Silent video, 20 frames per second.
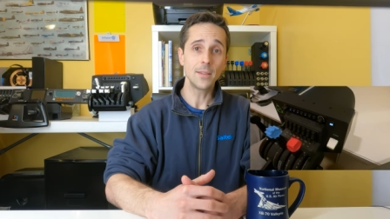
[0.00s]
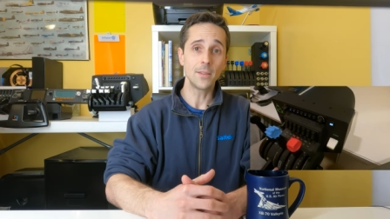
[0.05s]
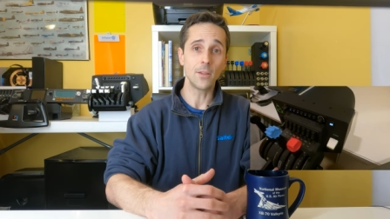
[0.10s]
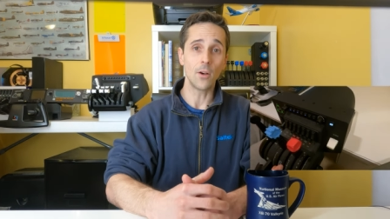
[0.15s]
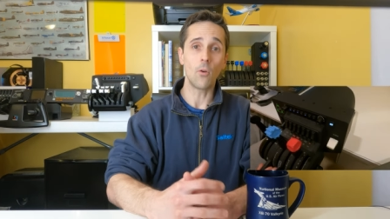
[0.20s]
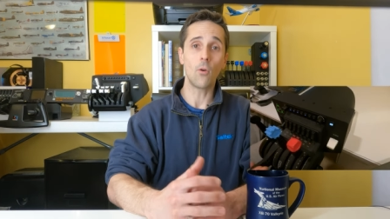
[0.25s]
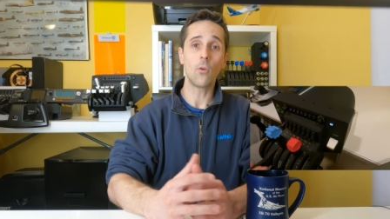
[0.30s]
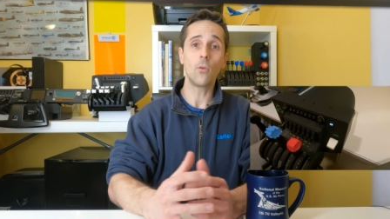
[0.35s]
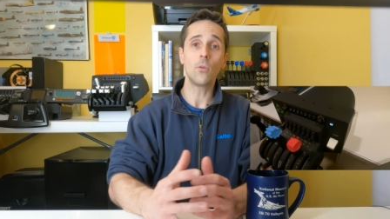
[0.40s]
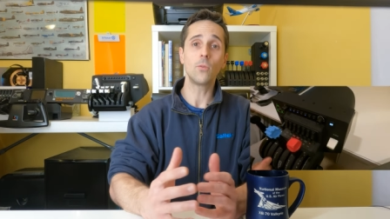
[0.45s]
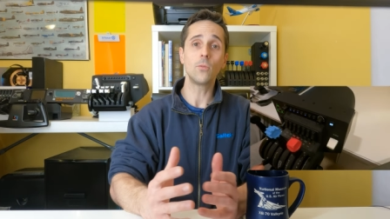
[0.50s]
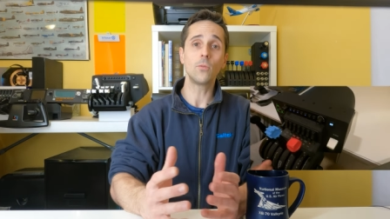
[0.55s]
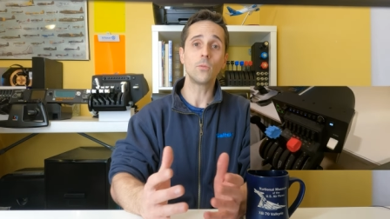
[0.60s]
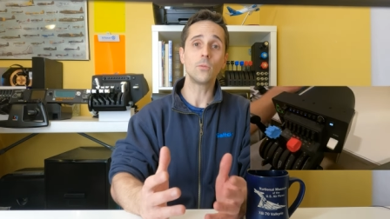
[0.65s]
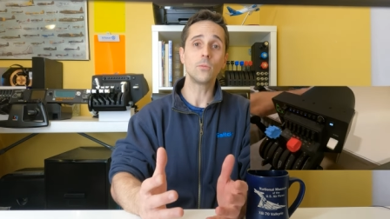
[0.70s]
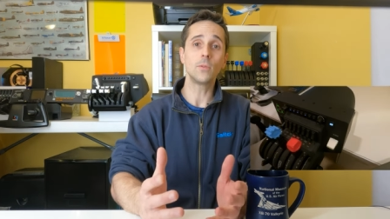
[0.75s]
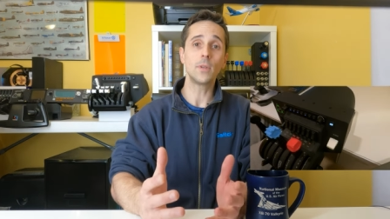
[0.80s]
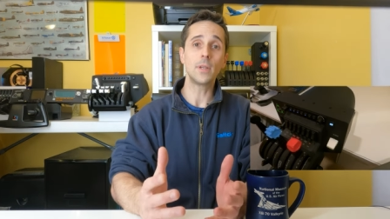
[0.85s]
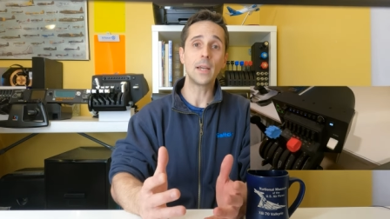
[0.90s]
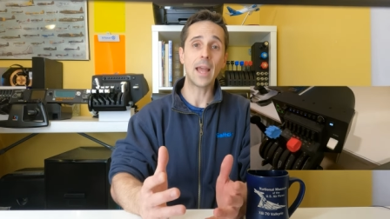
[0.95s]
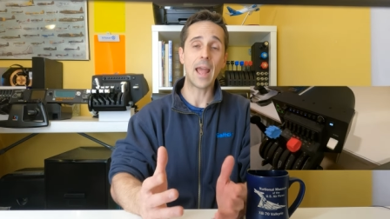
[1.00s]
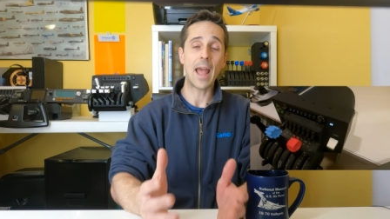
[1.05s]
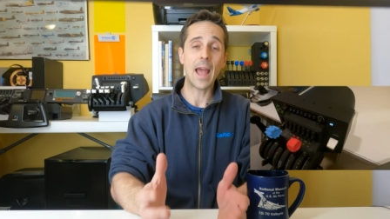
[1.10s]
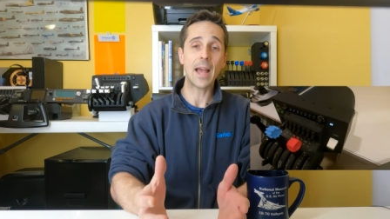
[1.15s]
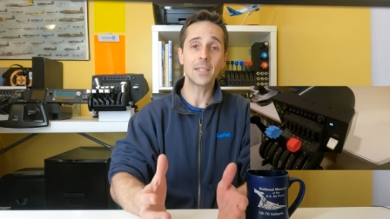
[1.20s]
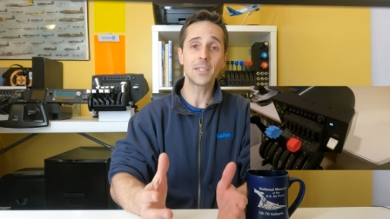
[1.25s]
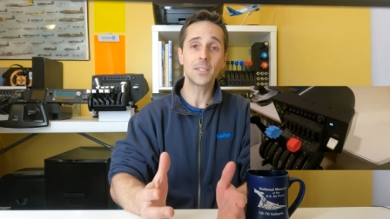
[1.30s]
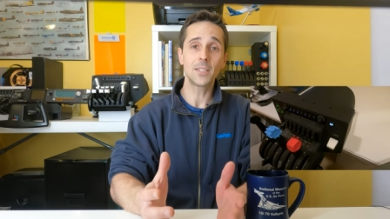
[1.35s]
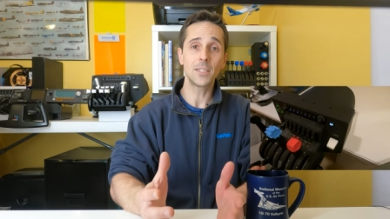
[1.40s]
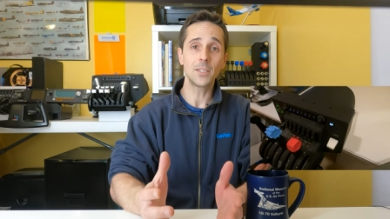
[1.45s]
The whole
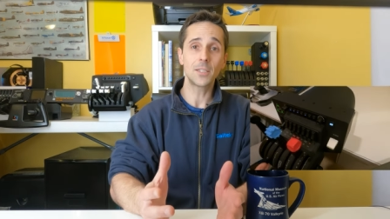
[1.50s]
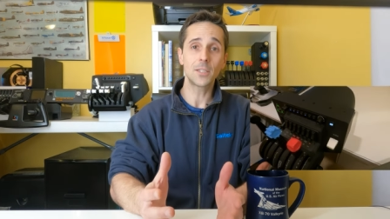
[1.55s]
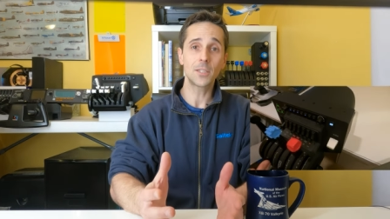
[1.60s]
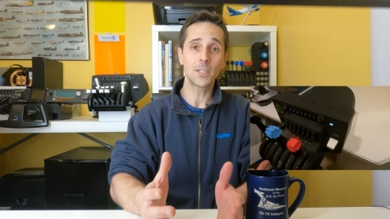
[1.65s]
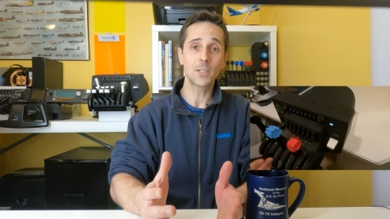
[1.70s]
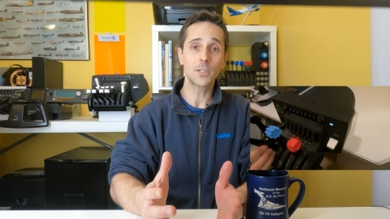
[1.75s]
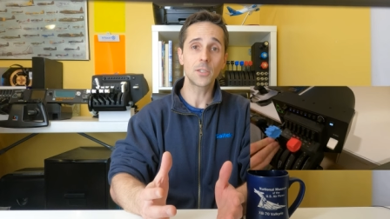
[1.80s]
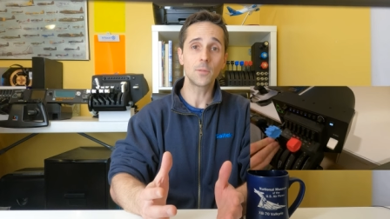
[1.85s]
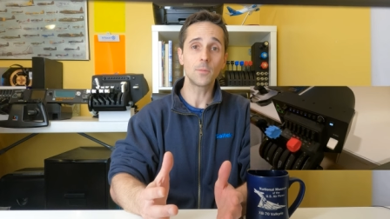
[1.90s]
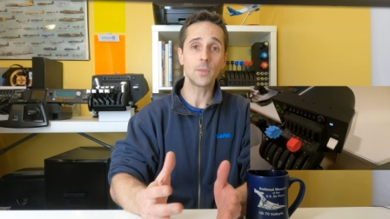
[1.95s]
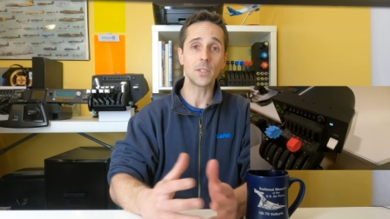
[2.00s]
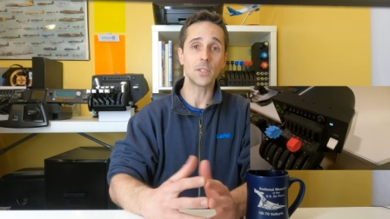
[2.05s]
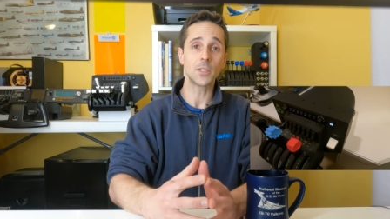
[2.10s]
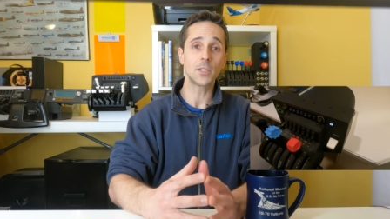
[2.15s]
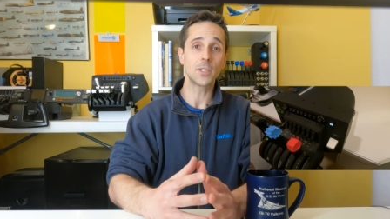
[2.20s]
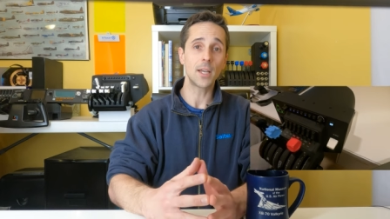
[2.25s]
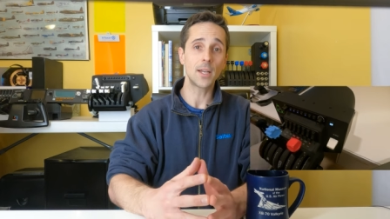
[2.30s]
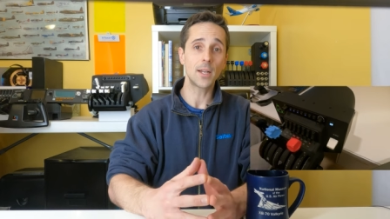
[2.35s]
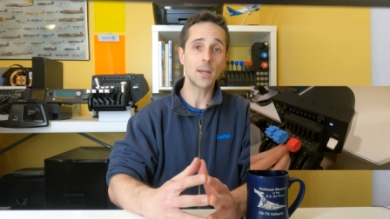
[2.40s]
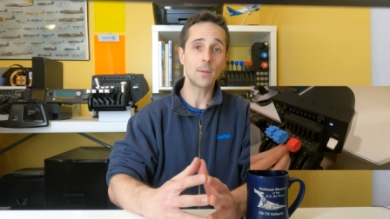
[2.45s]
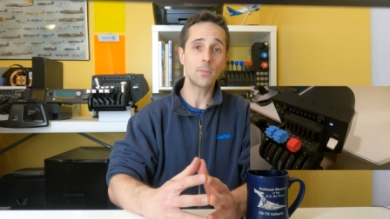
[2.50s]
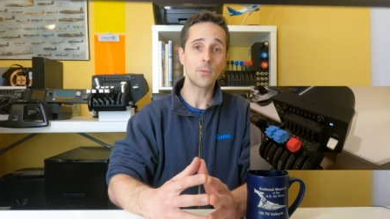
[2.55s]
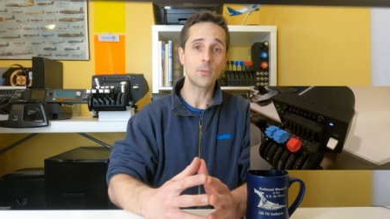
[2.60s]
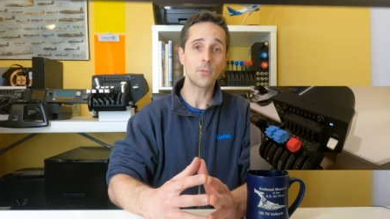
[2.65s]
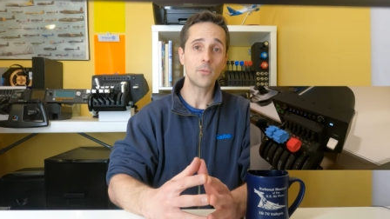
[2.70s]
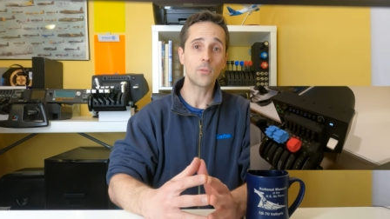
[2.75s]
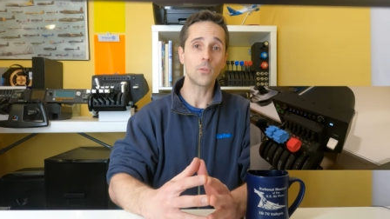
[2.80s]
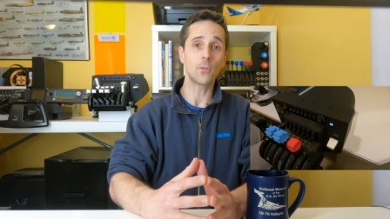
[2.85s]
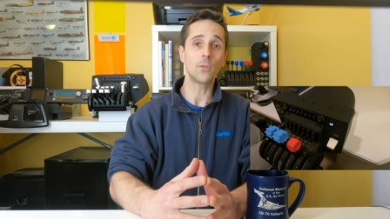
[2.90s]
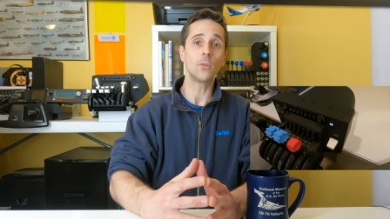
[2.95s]
axis system is set up
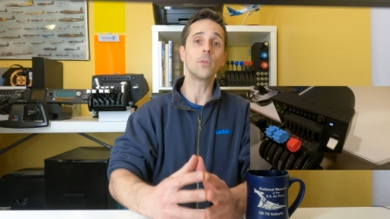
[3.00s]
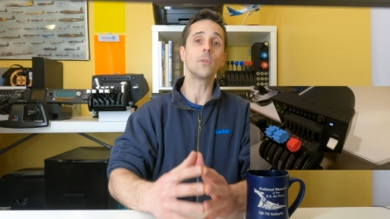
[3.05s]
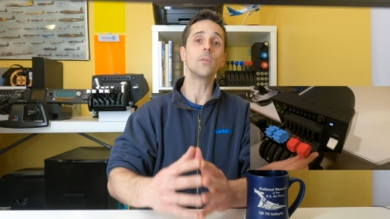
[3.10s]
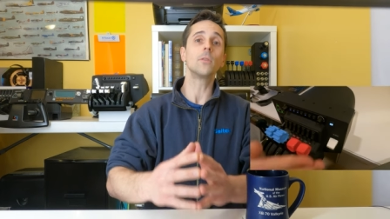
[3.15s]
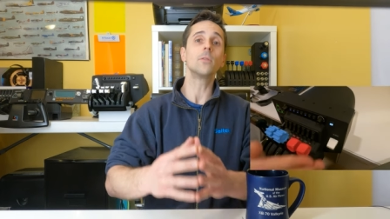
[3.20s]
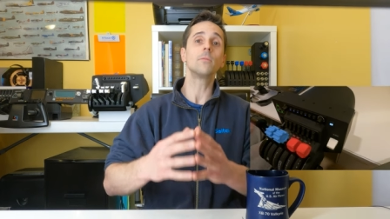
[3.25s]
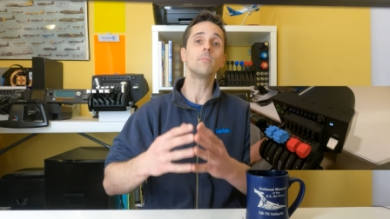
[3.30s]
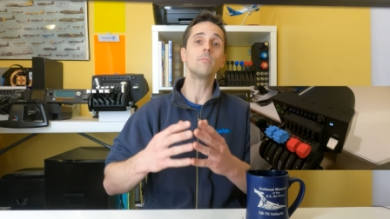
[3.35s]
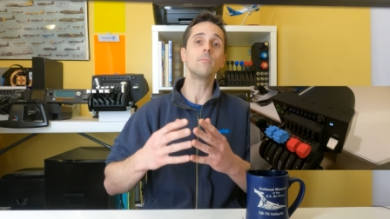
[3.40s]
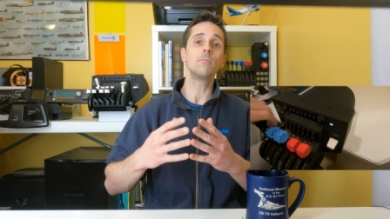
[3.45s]
for